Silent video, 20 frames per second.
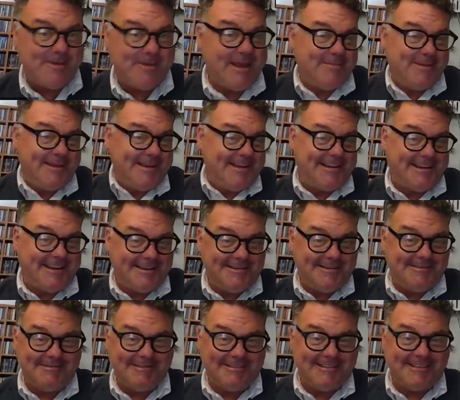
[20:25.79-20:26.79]
Maybe you
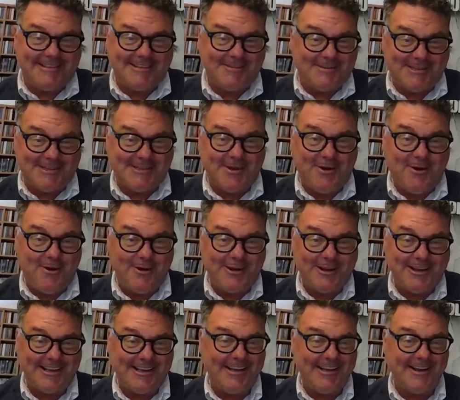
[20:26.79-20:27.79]
can do a
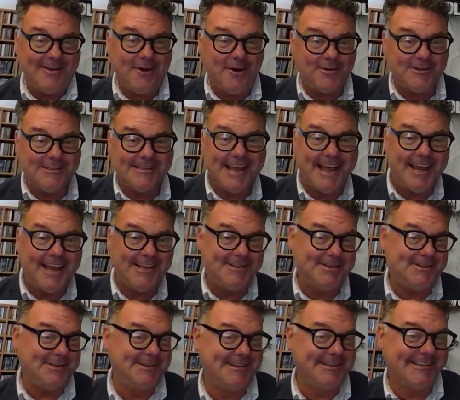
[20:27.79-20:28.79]
song, you know, on
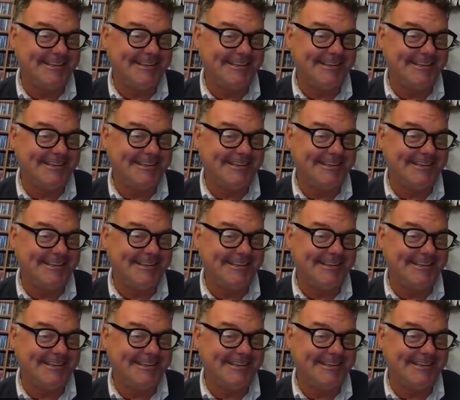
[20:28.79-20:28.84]
stage.